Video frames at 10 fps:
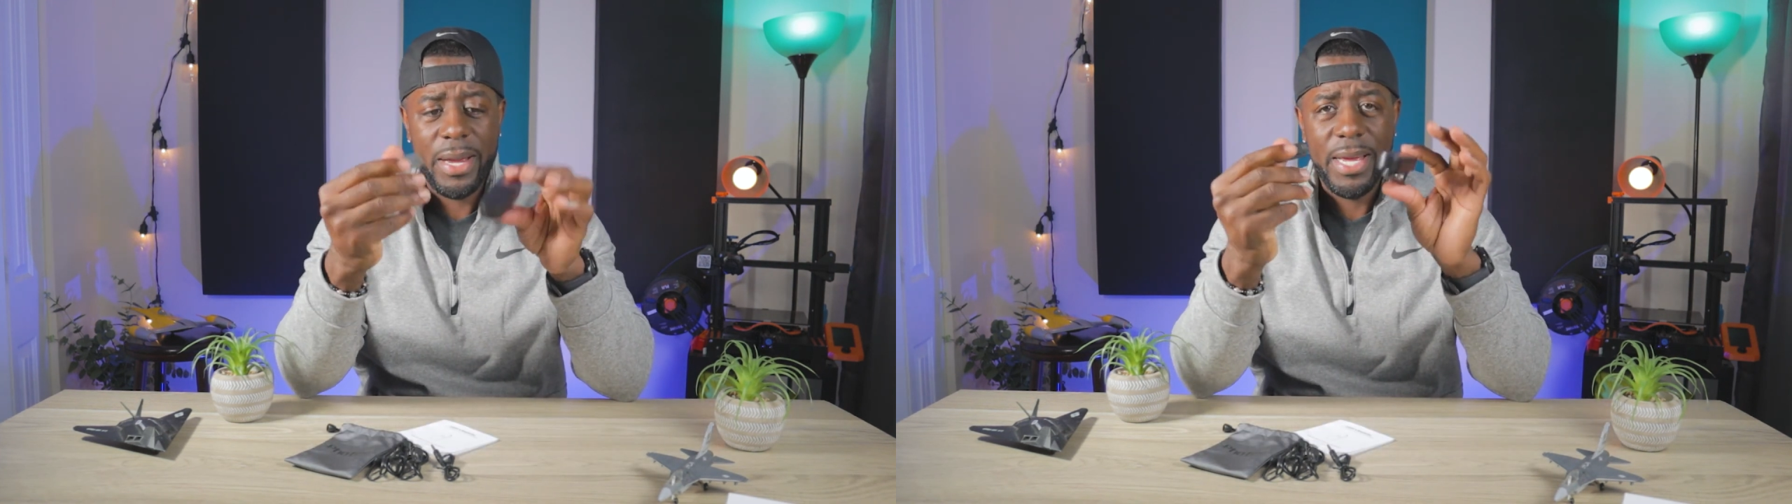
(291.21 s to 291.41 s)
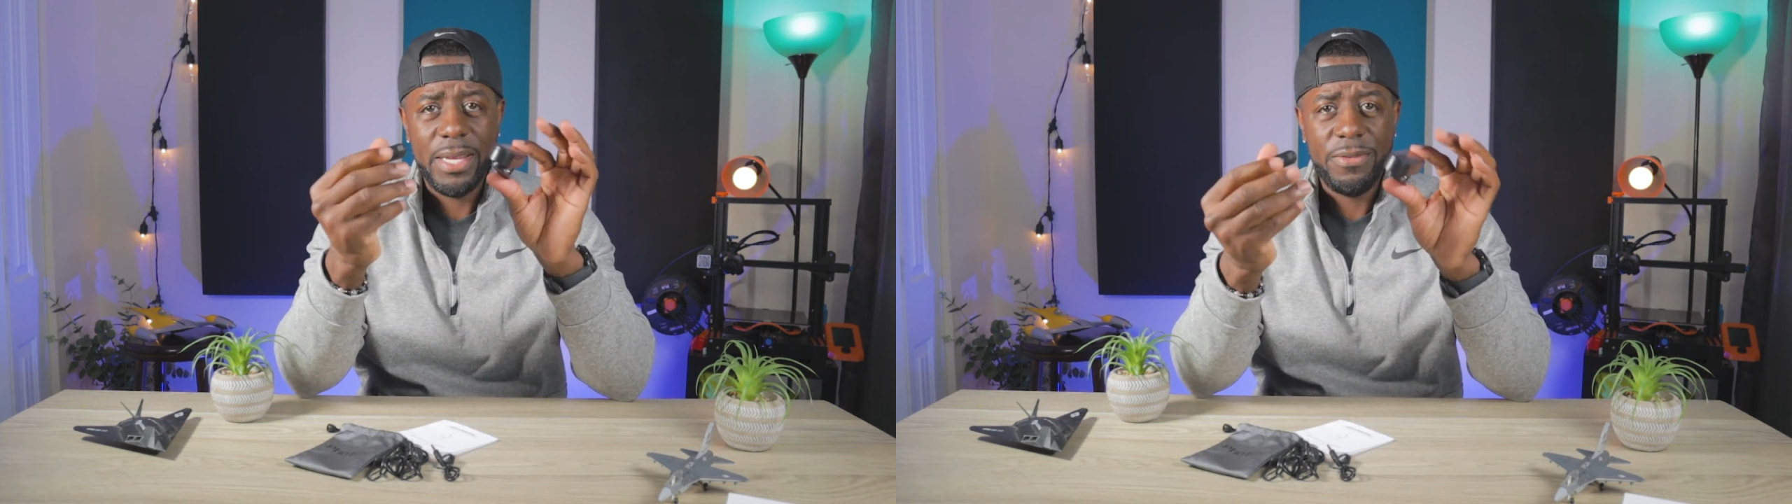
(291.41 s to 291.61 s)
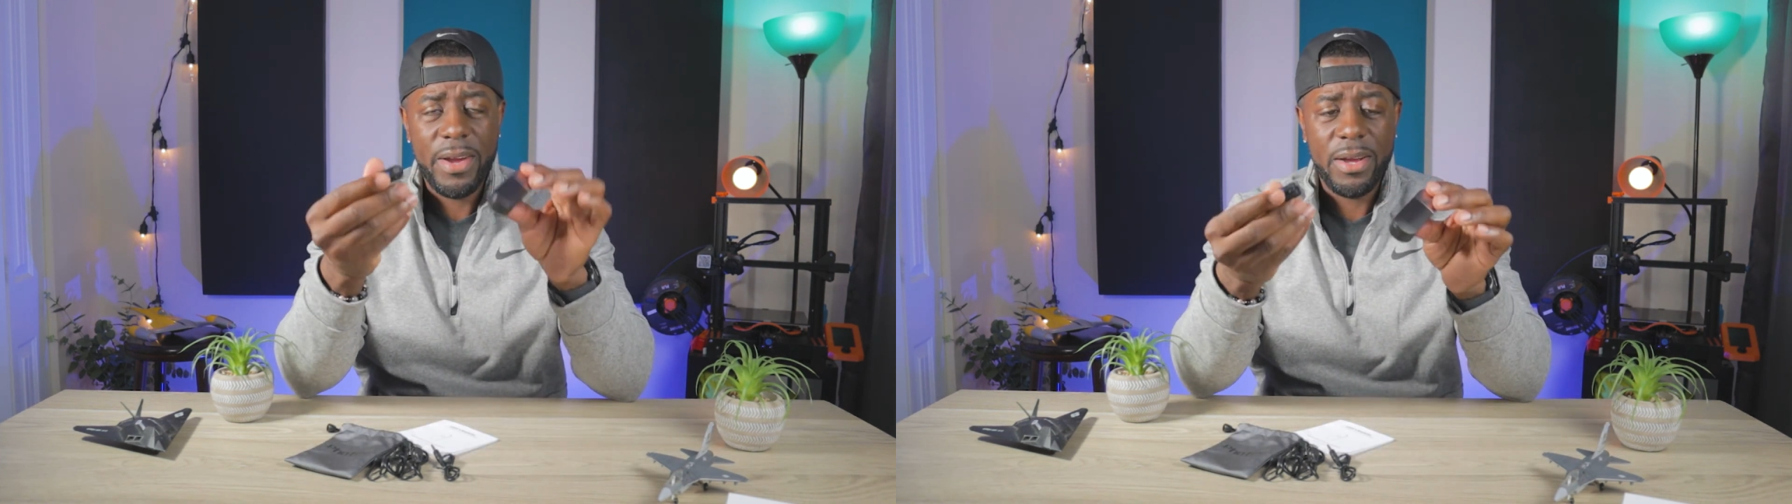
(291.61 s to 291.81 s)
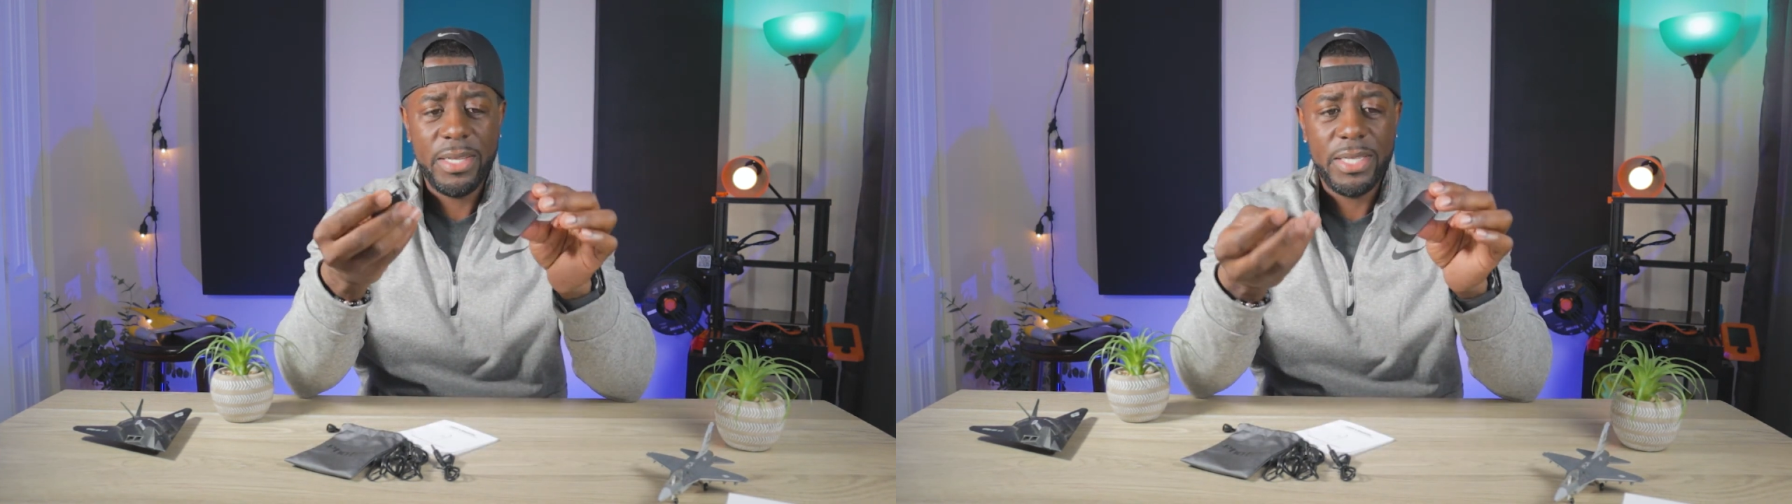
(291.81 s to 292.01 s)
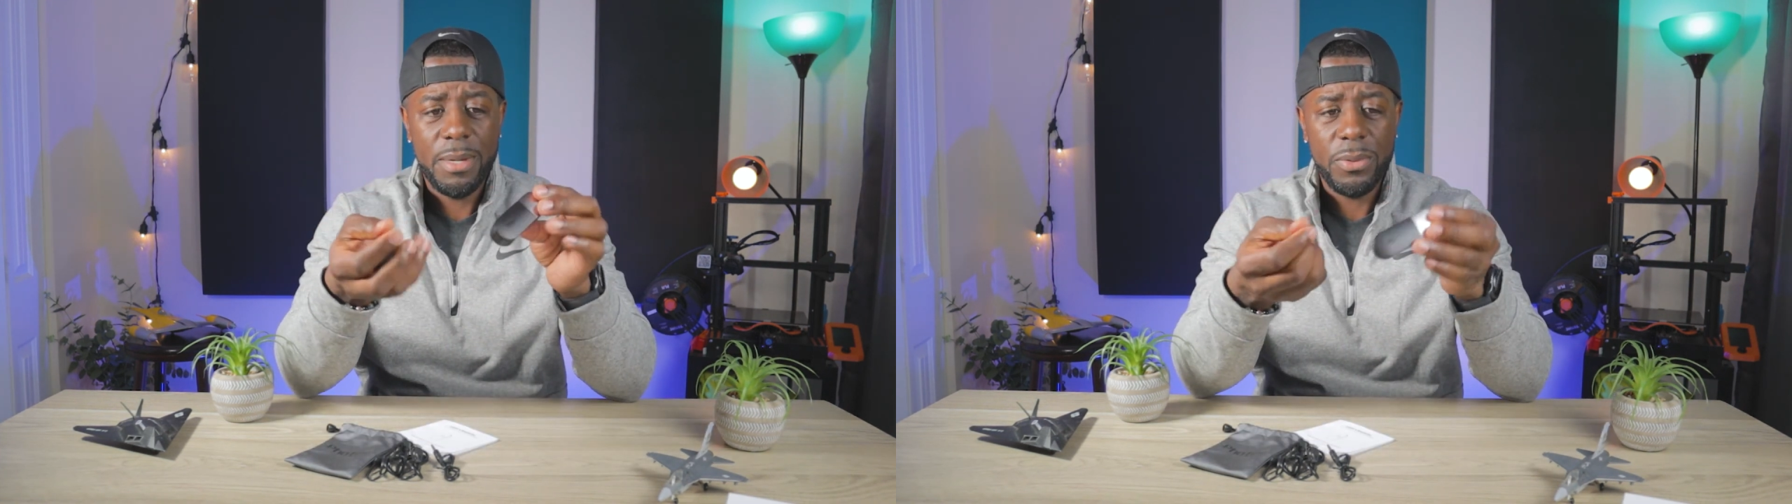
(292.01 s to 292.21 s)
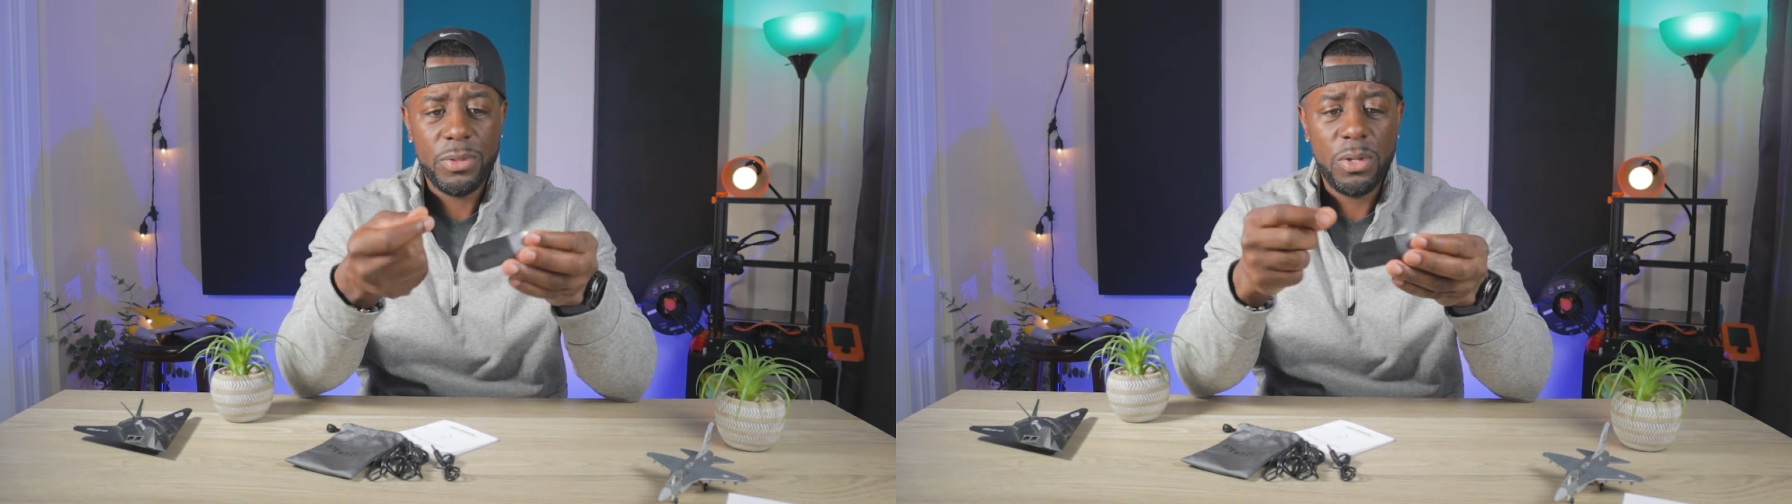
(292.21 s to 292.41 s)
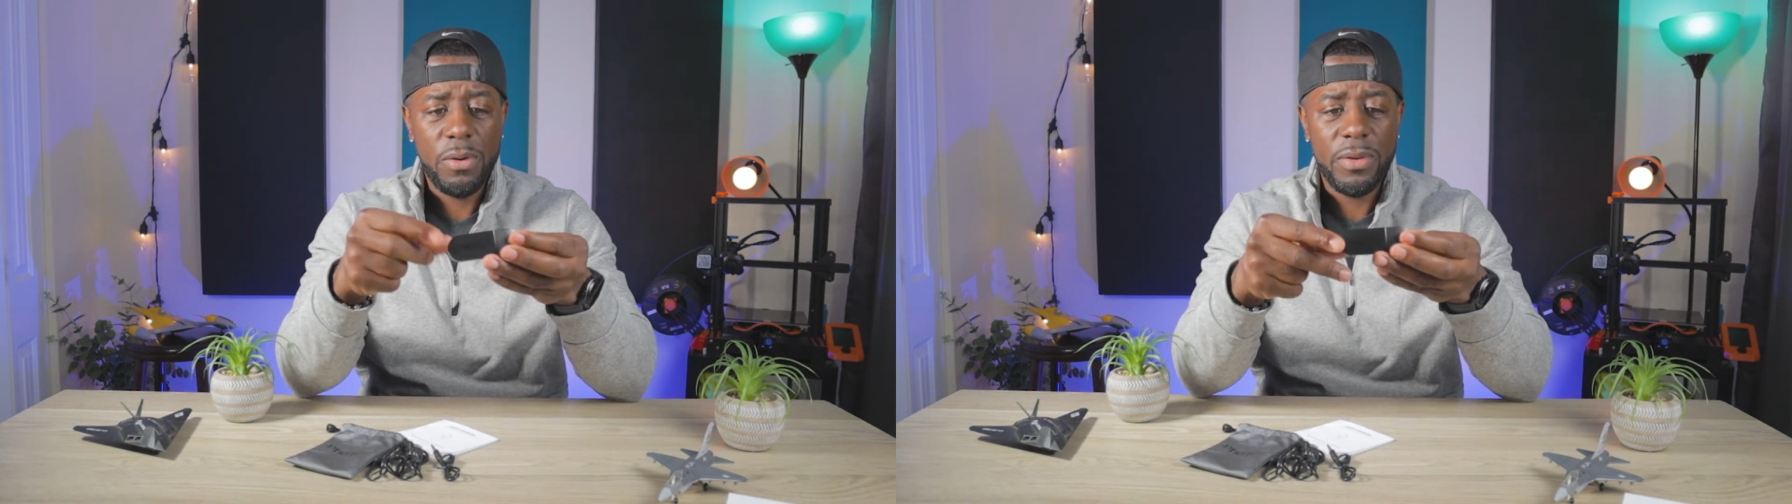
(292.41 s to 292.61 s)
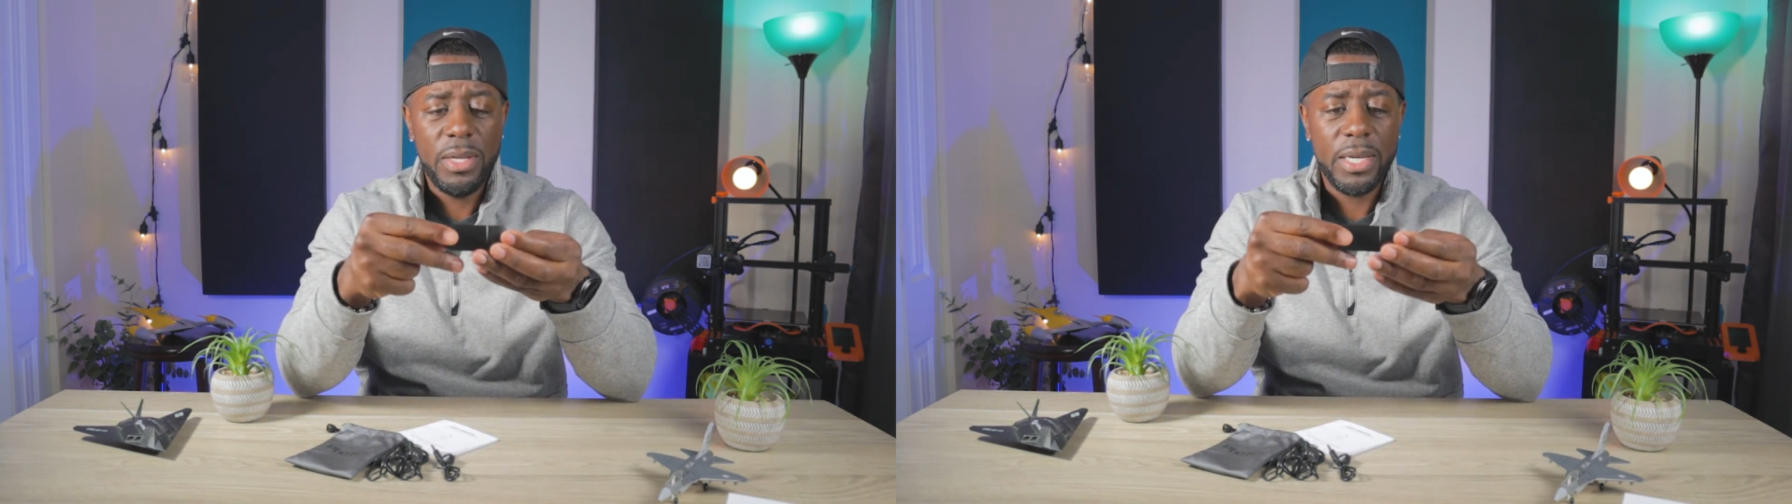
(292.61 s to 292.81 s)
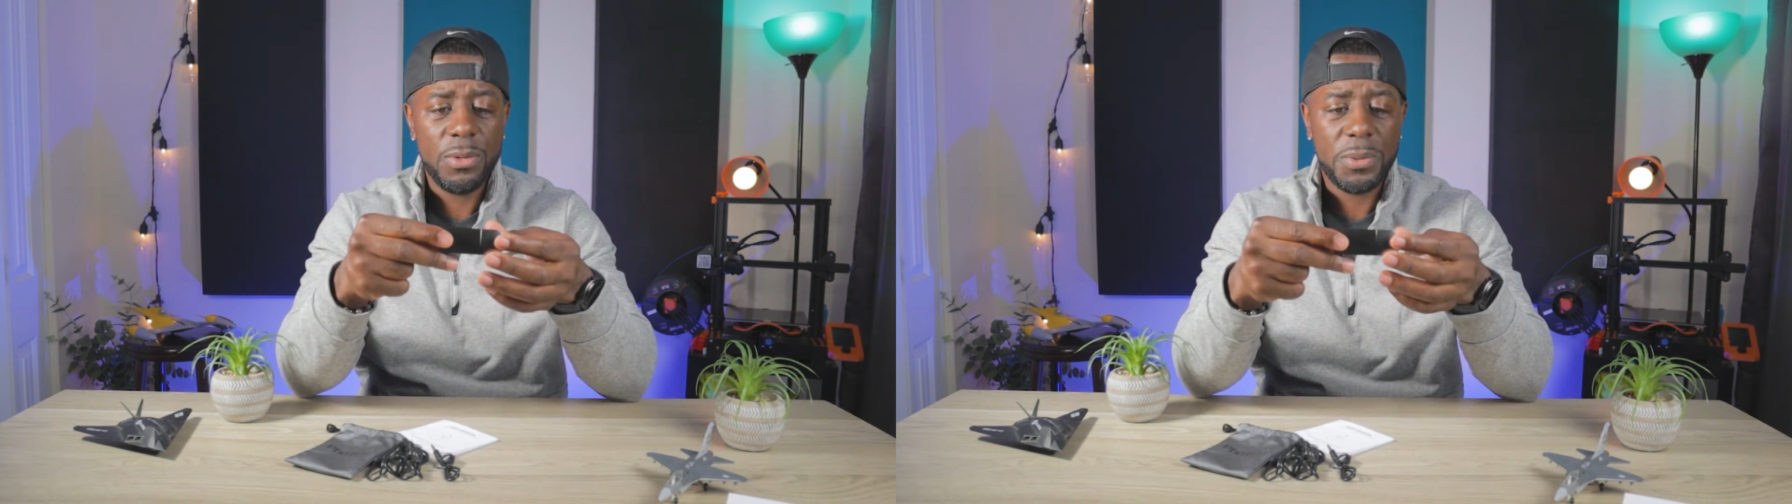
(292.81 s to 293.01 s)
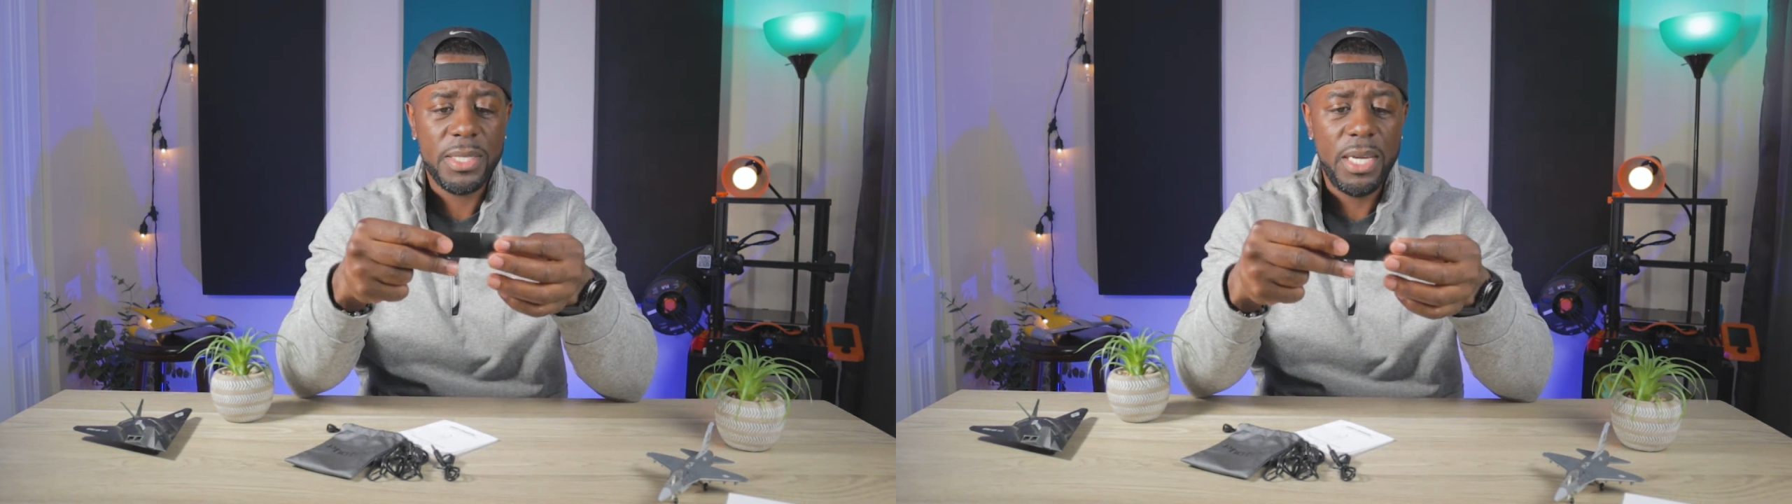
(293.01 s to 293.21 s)
It's fairly simple. So if you look at
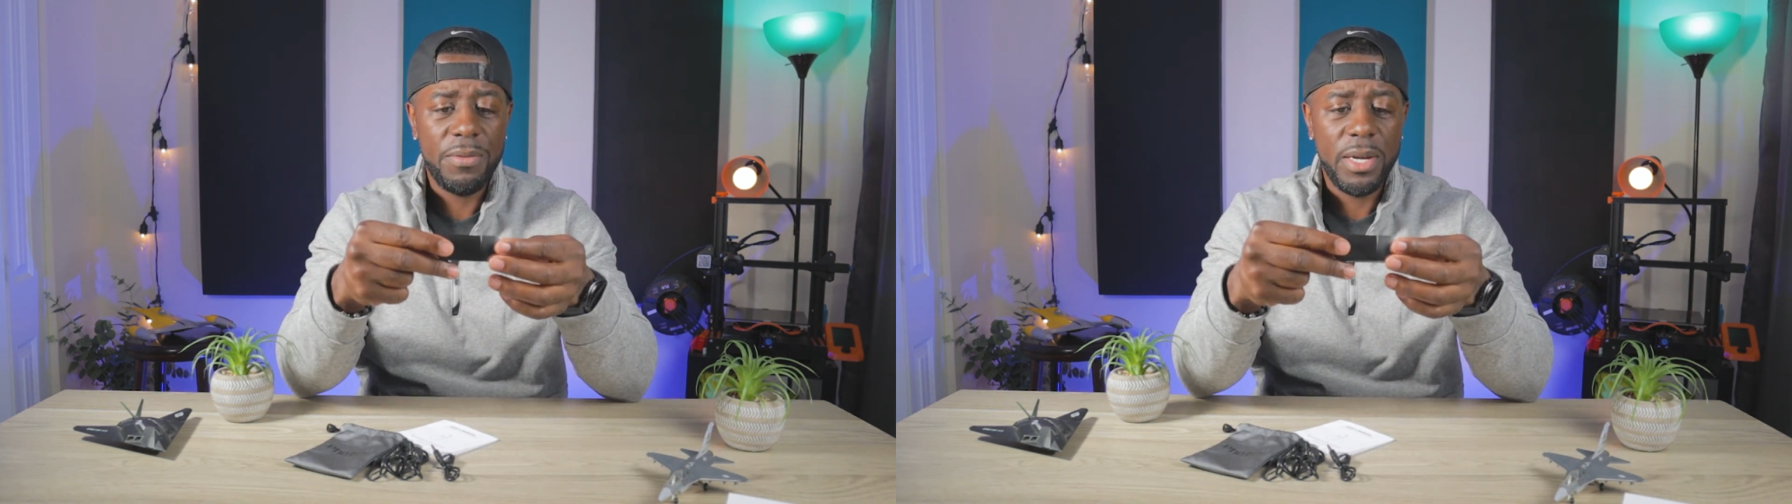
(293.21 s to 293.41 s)
the receiver